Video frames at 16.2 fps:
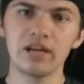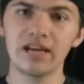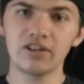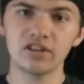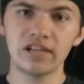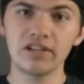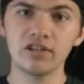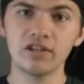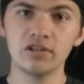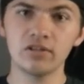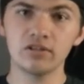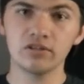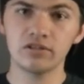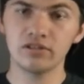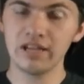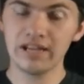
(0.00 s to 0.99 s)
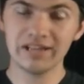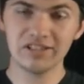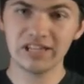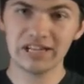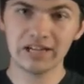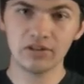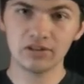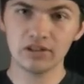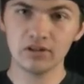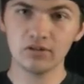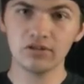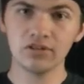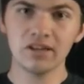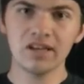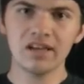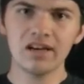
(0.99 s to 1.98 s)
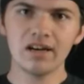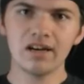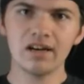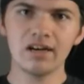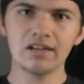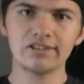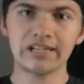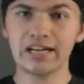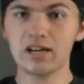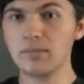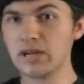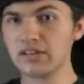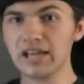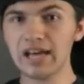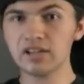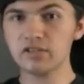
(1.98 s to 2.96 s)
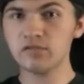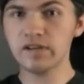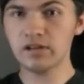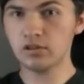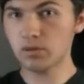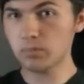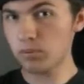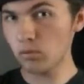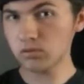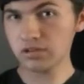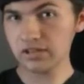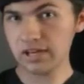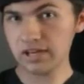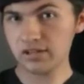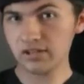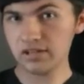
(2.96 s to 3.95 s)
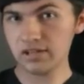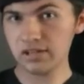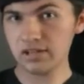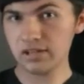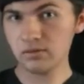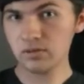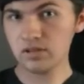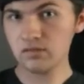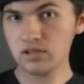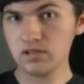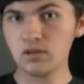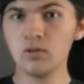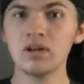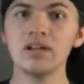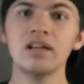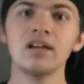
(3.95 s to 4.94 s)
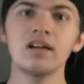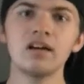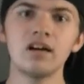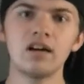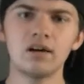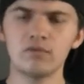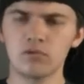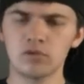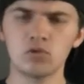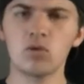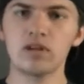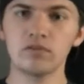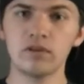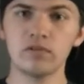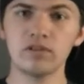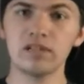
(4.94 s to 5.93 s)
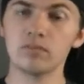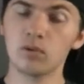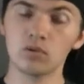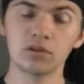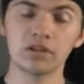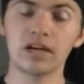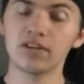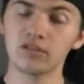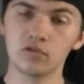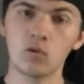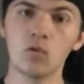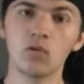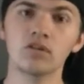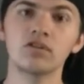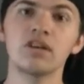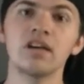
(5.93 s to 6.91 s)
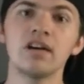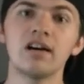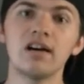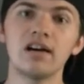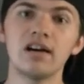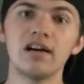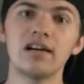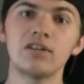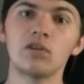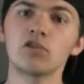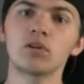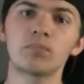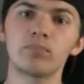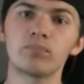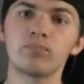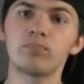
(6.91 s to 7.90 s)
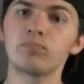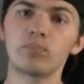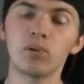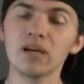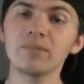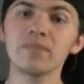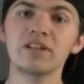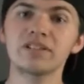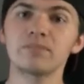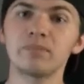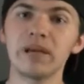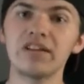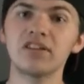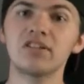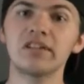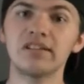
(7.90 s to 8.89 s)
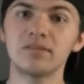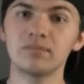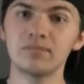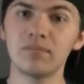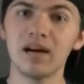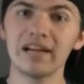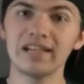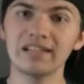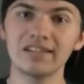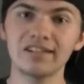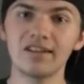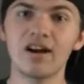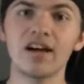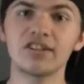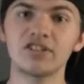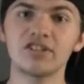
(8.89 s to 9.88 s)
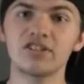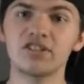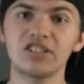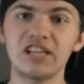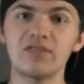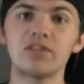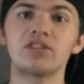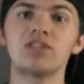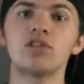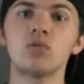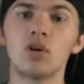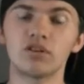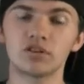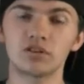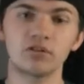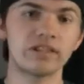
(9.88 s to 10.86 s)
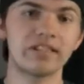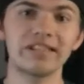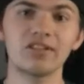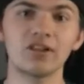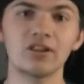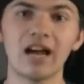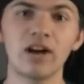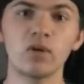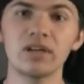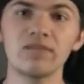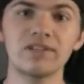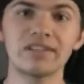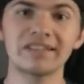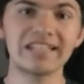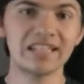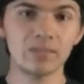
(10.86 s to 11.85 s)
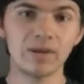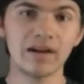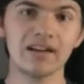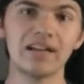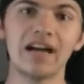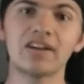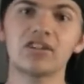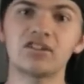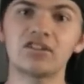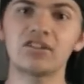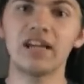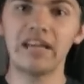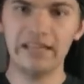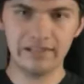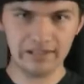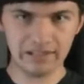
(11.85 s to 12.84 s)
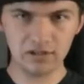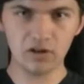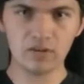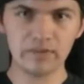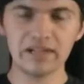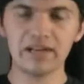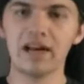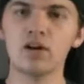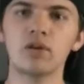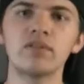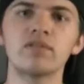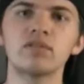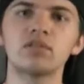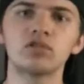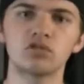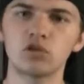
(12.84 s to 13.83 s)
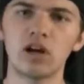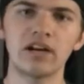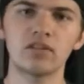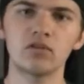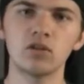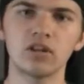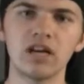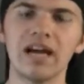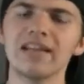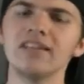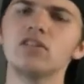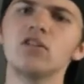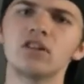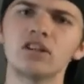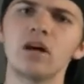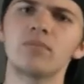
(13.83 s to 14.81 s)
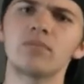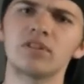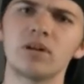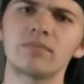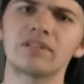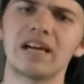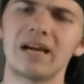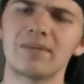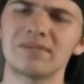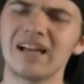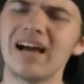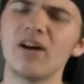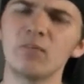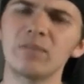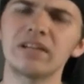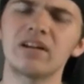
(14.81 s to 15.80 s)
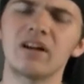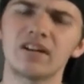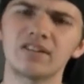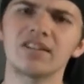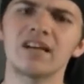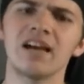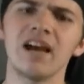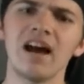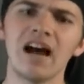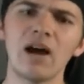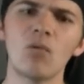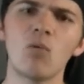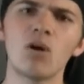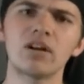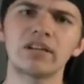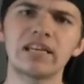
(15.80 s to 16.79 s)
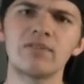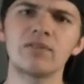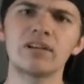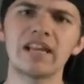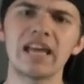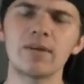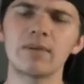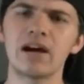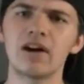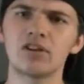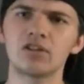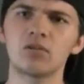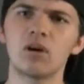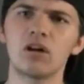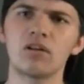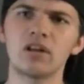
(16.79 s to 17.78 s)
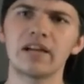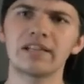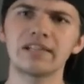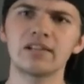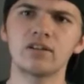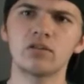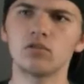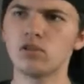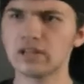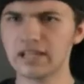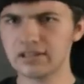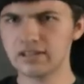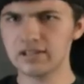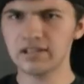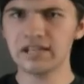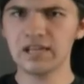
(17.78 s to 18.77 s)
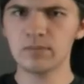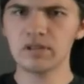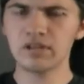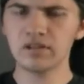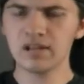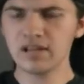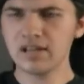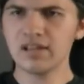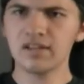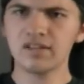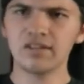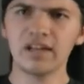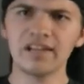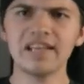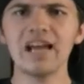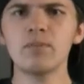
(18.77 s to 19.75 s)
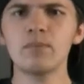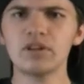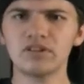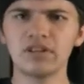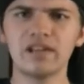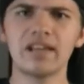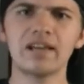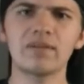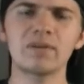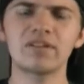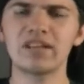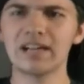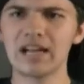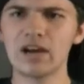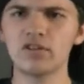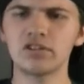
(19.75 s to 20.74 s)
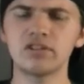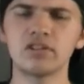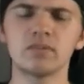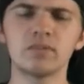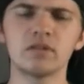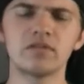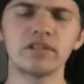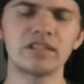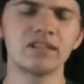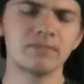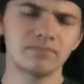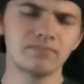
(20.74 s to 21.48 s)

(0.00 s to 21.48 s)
Stay tuned. Check out those. Check out my last video, the Poltergeist review for 2015 Poltergeist, of course. Those are pretty much basically my thoughts just given to you on screen. I don't even think about it. I just say it. You know what I mean? I don't even try to look. I look up sometimes. I'll be honest. I want to give a name out, so I'll look at the name and say, yeah, I'm going to say that because that guy was good in the movie.